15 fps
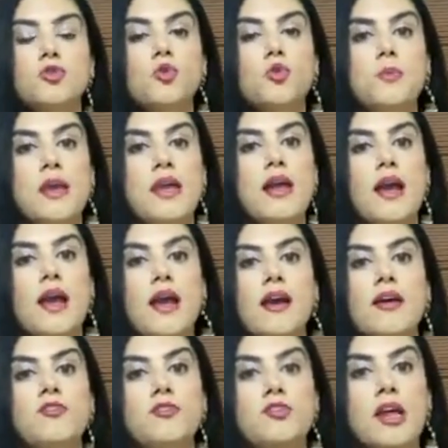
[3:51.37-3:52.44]
you may
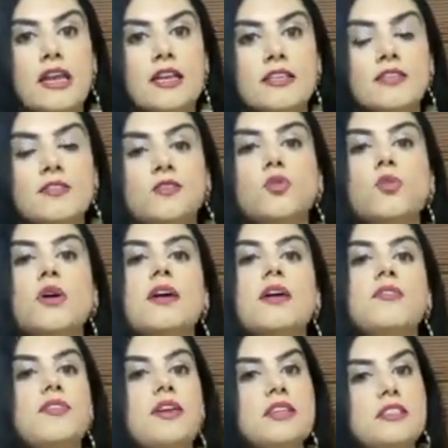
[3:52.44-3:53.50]
have relatives who are
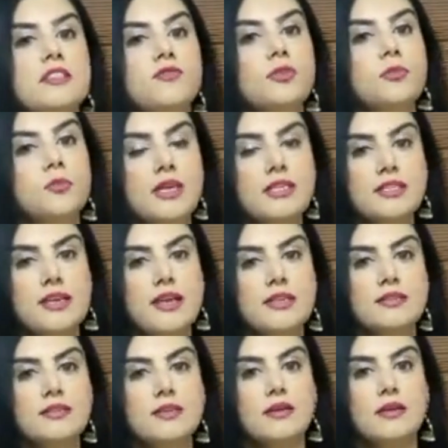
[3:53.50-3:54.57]
affected with breast
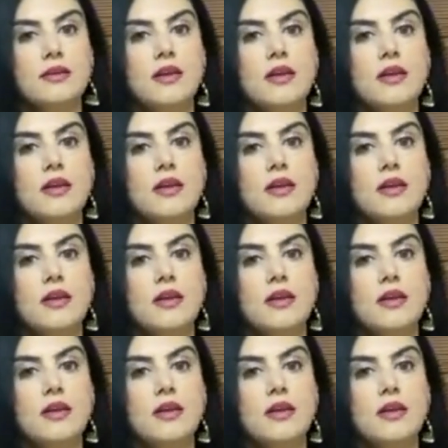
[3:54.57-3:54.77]
cancer.